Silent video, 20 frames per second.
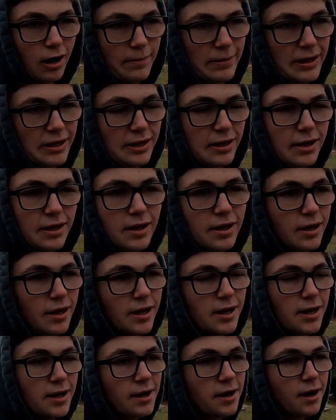I mean,
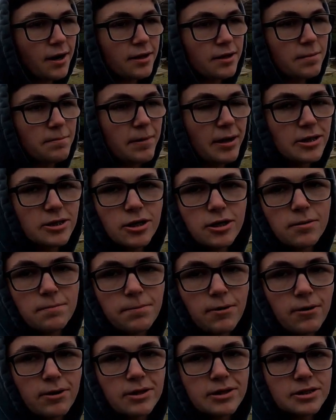none of the major
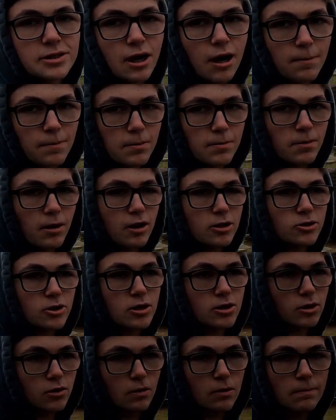components, the upper ball
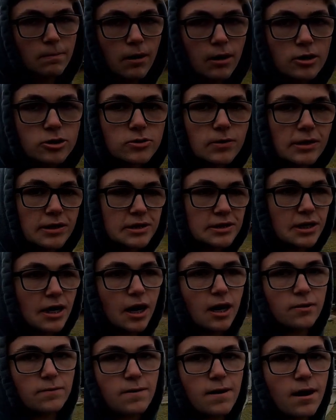joint, lower ball joint,
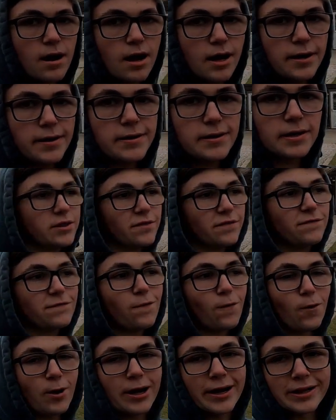tie rod, the
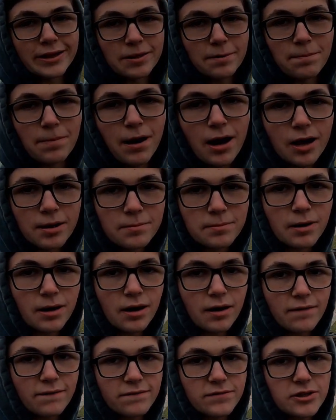fork at the bottom
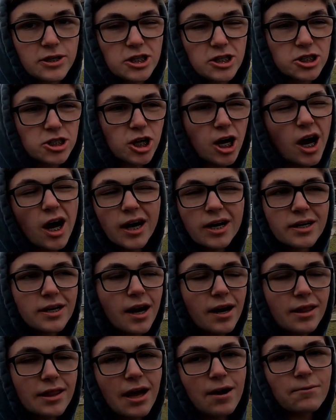of the shock,
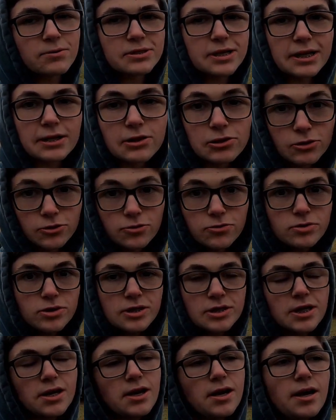none of that was like
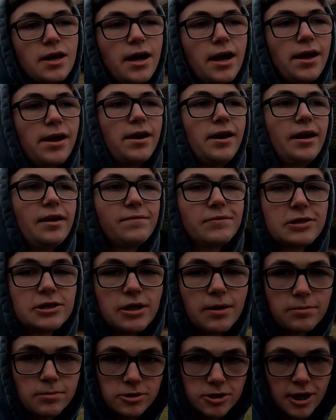loose. And I even
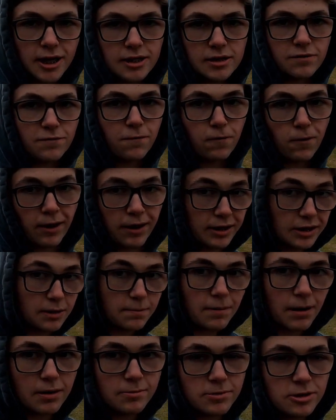double checked the fork at the
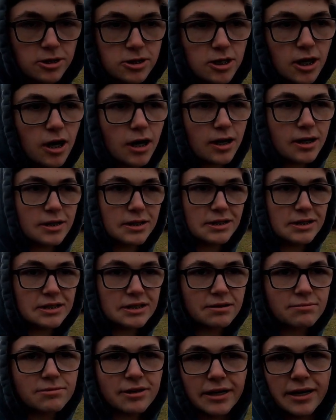bottom of the shock because it
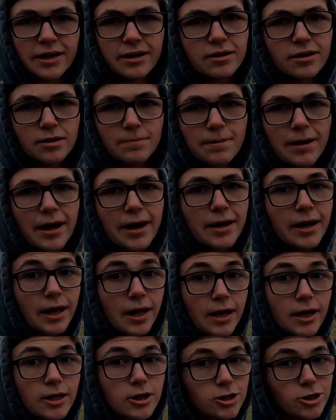seemed like it could have been.
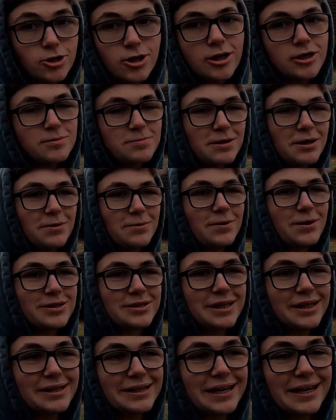Trust me, it
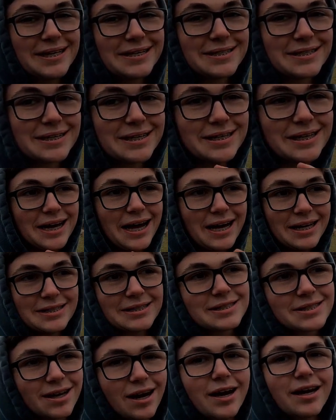wasn't. That thing is
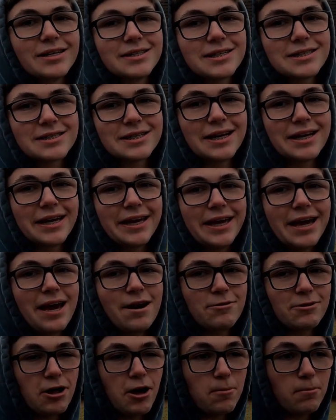as tight as it's gonna
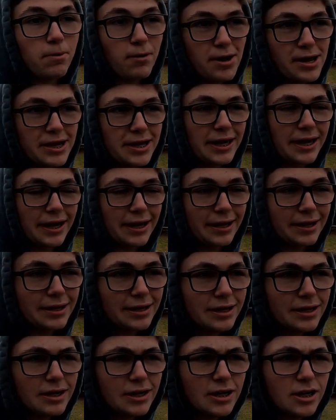get without breaking.
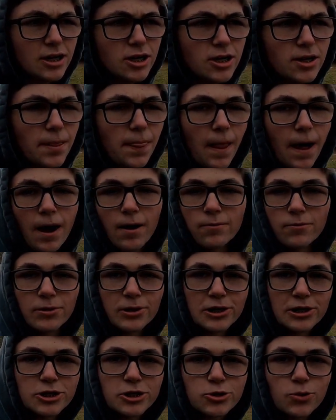Not
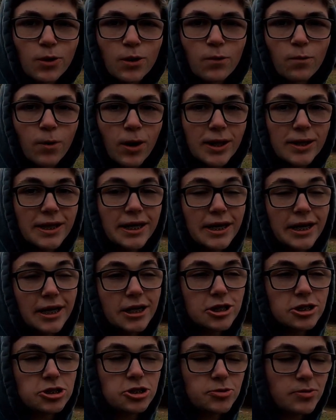really sure what the
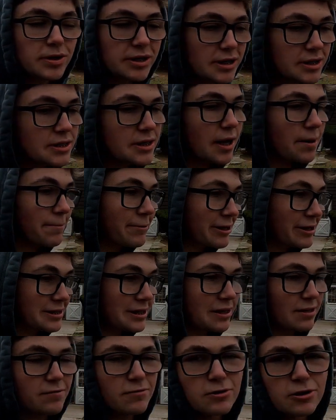issue is. I'm gonna
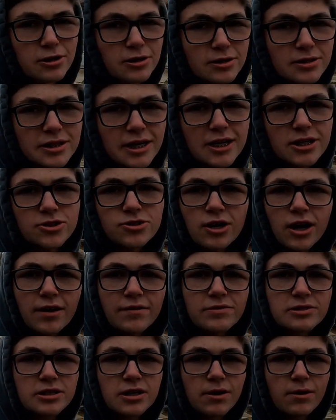take it for a little test
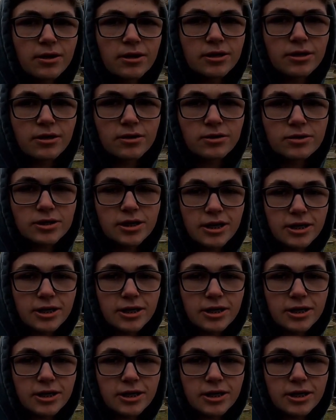drive, see how it goes.